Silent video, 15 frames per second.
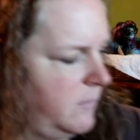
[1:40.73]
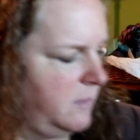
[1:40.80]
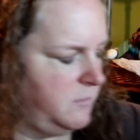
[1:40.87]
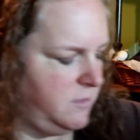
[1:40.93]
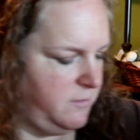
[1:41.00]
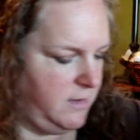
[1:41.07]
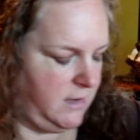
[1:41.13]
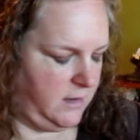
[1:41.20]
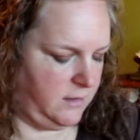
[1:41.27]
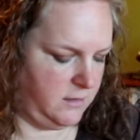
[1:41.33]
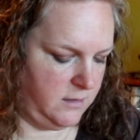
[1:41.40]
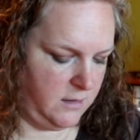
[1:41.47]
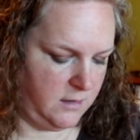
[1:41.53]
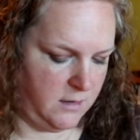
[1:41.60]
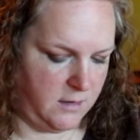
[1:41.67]
up to be.
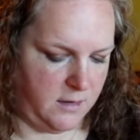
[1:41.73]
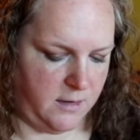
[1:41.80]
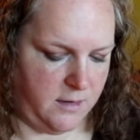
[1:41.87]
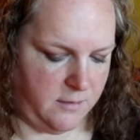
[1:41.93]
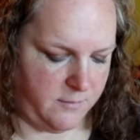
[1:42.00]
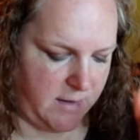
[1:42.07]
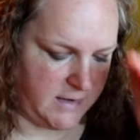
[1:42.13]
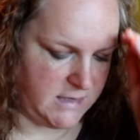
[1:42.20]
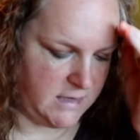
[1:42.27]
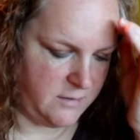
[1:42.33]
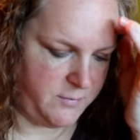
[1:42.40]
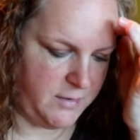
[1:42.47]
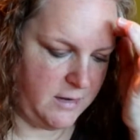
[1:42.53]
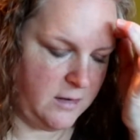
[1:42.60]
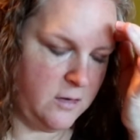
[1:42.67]
I did a
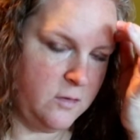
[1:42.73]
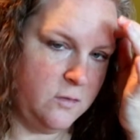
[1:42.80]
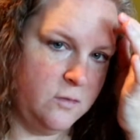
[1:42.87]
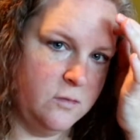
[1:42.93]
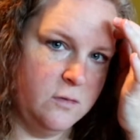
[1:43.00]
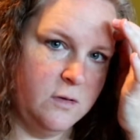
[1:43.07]
pillow